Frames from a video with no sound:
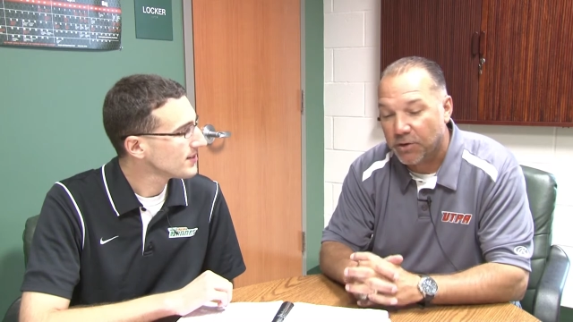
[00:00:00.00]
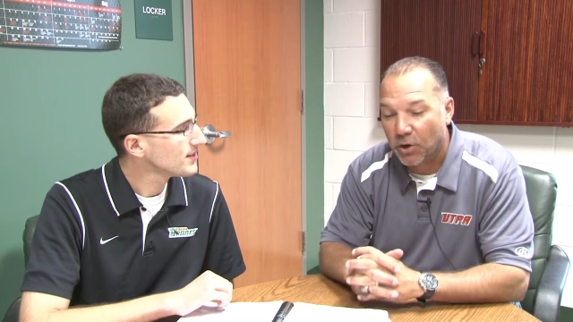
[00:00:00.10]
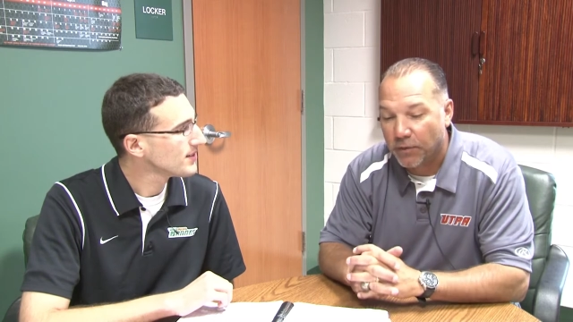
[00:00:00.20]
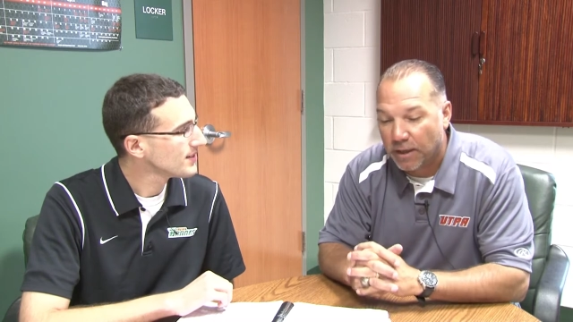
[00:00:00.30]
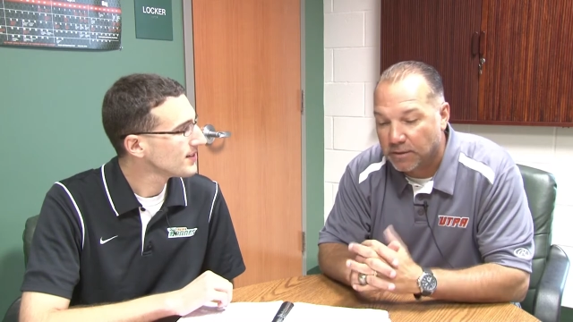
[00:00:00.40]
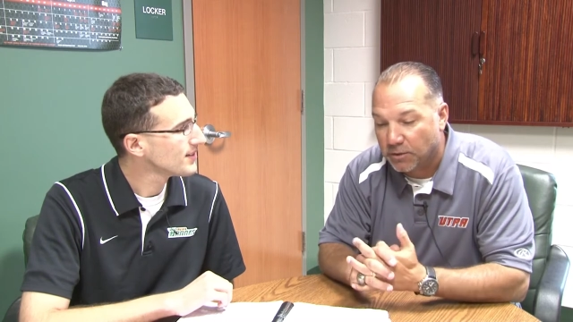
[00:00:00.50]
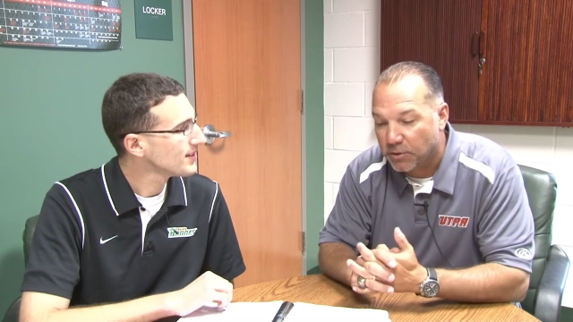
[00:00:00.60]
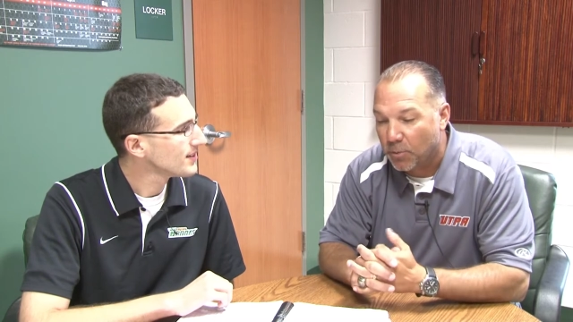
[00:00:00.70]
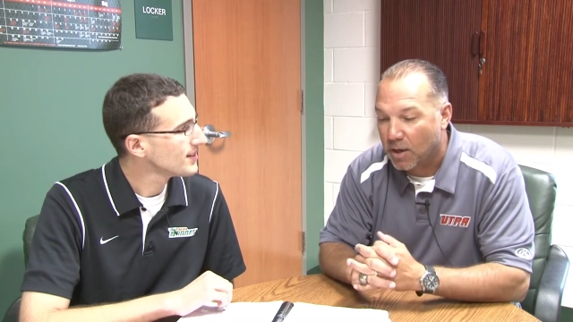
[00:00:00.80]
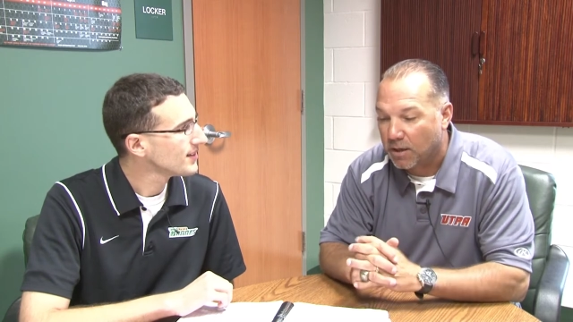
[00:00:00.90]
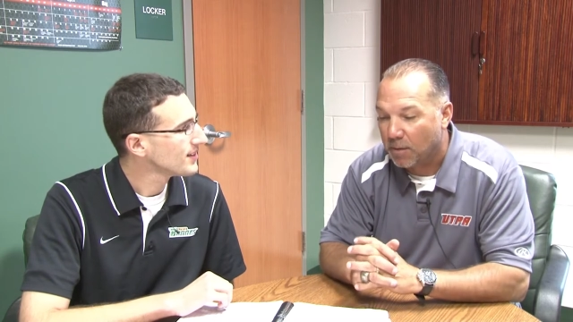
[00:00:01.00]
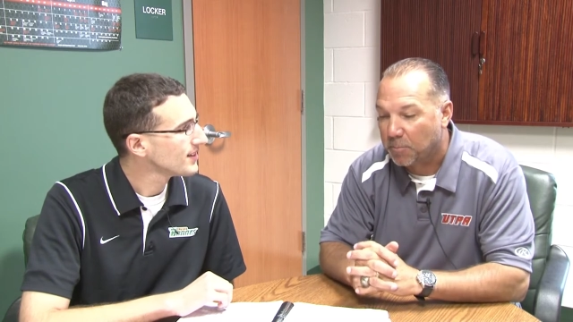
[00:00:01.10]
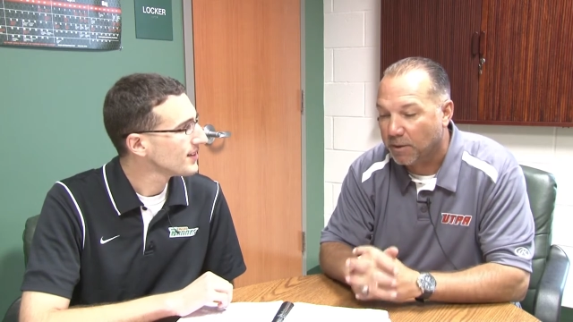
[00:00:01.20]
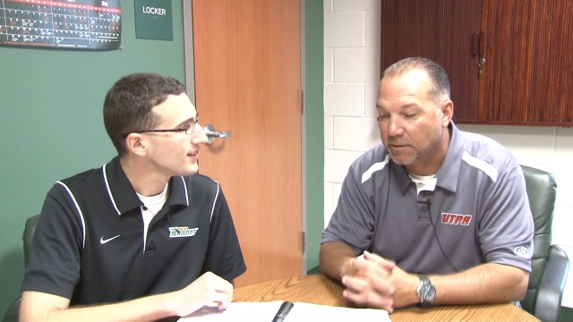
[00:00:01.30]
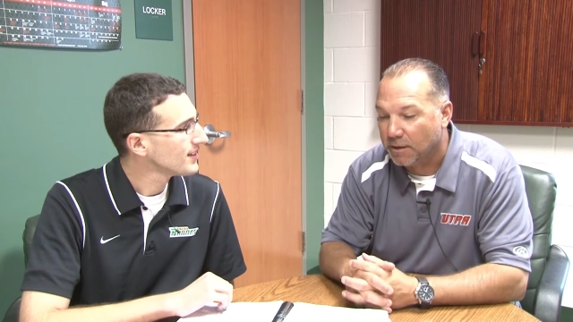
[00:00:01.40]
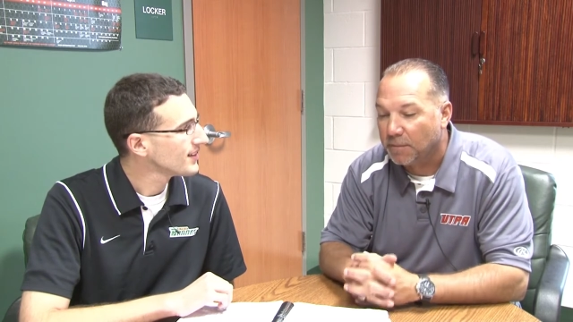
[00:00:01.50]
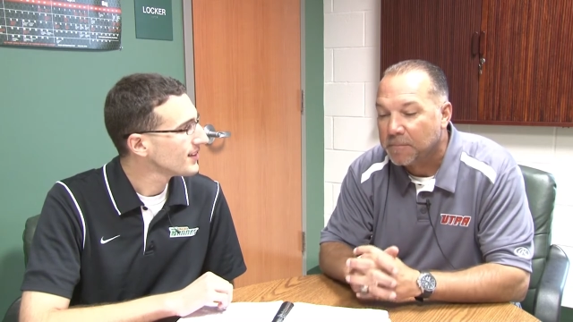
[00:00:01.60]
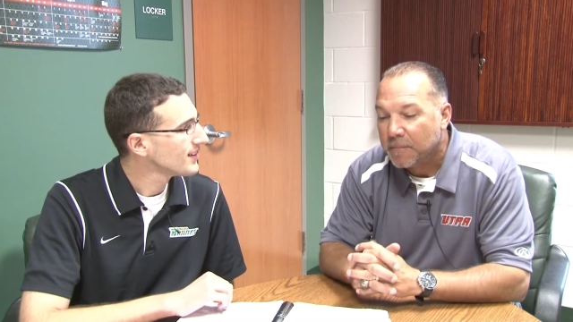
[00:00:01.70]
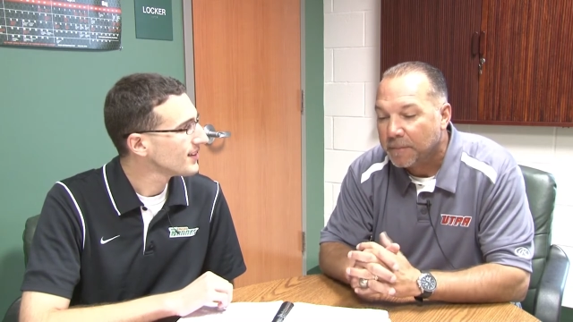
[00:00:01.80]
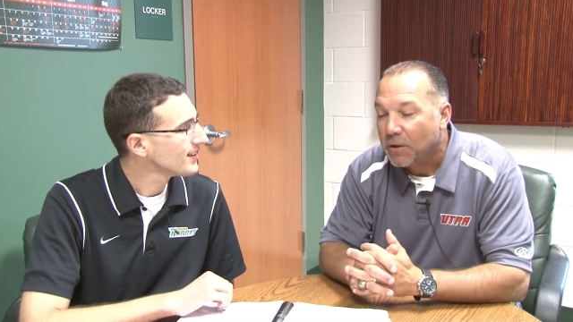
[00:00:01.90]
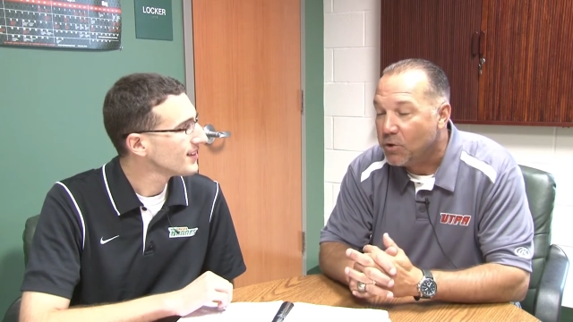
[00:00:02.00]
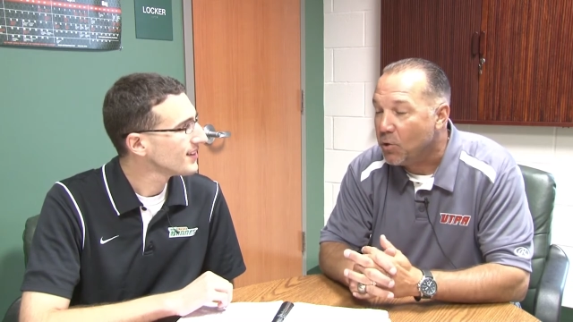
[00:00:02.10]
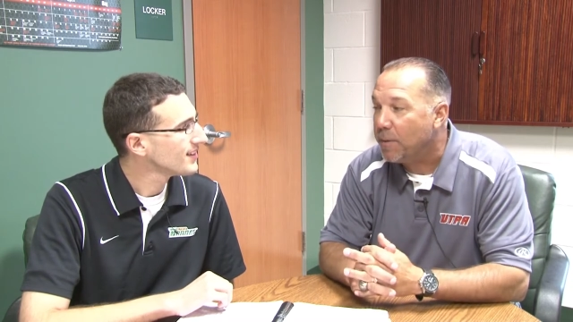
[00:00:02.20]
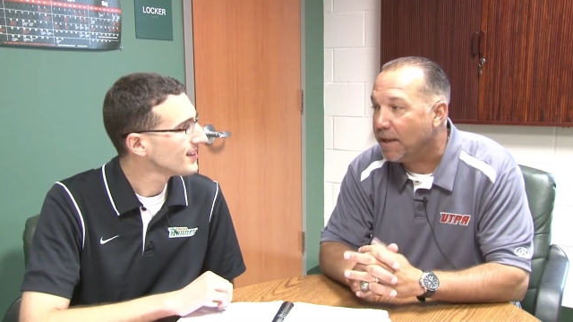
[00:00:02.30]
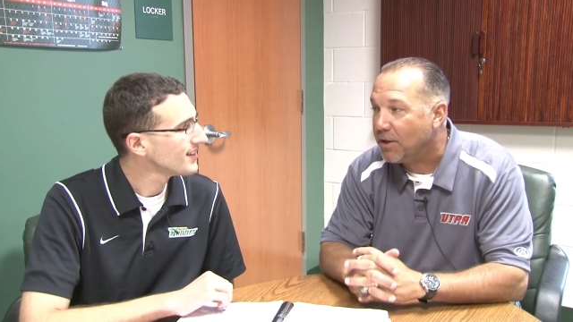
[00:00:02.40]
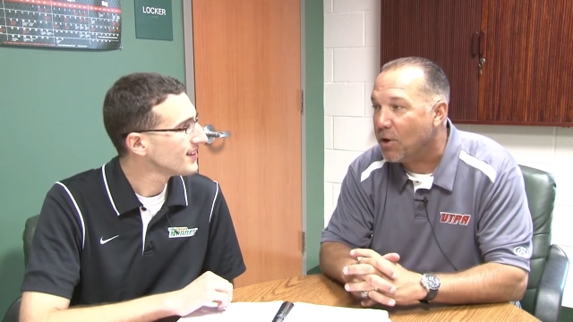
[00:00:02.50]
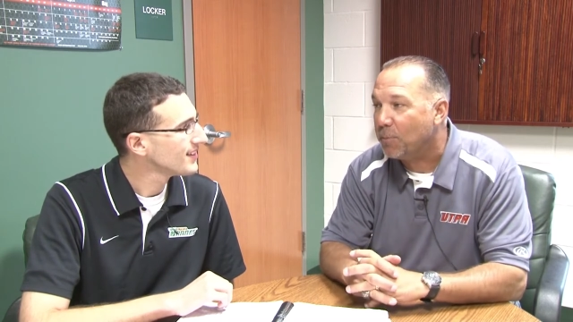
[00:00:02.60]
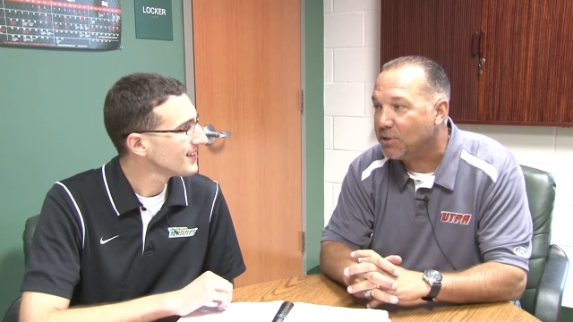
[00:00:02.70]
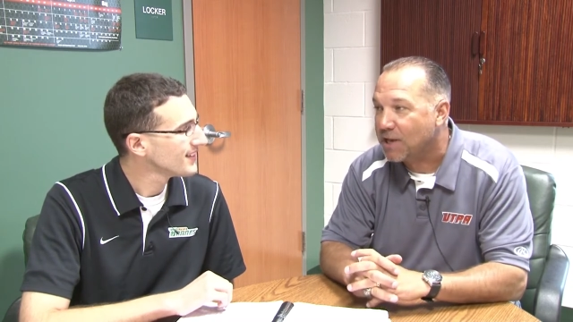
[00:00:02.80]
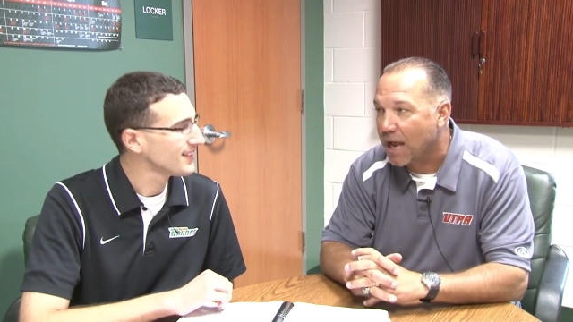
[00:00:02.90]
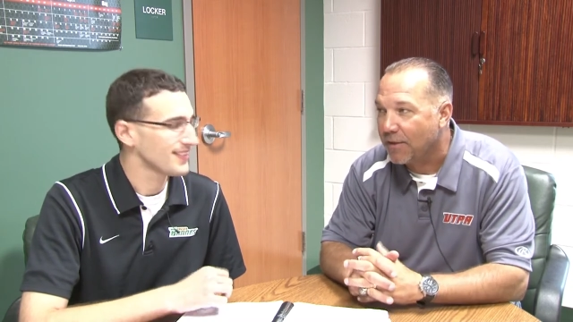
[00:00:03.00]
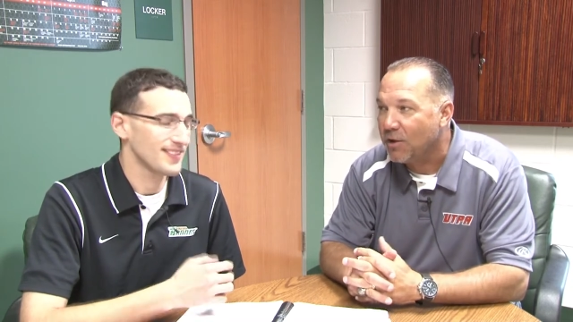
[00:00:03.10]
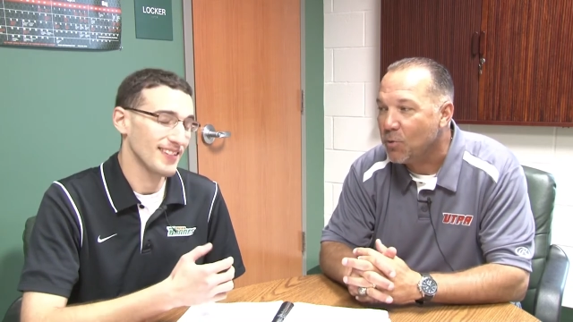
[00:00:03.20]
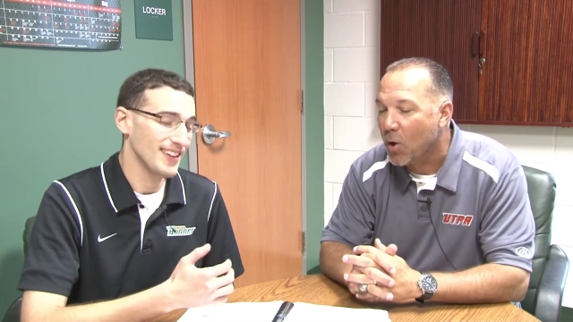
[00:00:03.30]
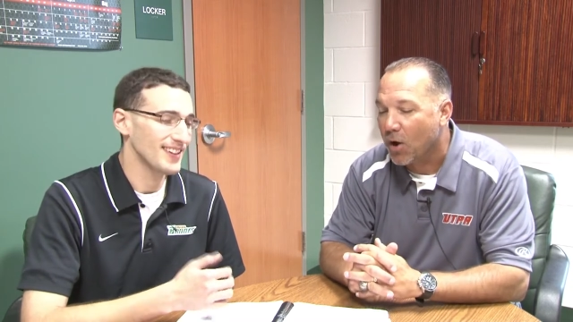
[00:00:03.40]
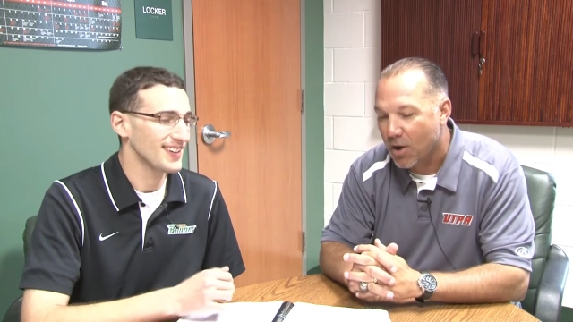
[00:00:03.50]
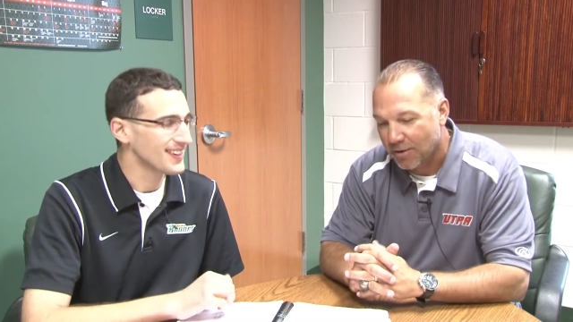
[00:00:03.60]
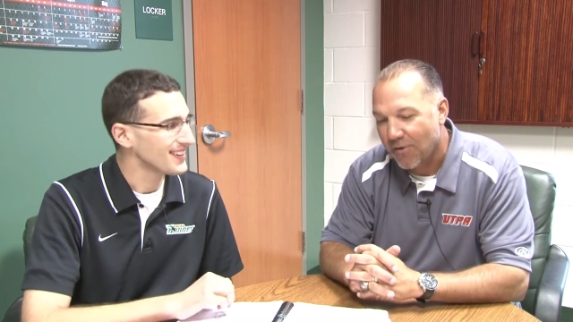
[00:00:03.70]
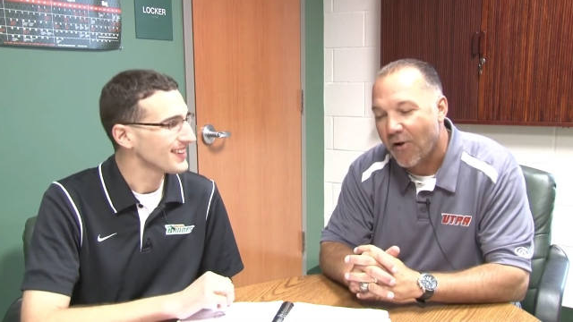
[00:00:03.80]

Speaker 1: know that till you brought it up, but you being the numbers guy that you are,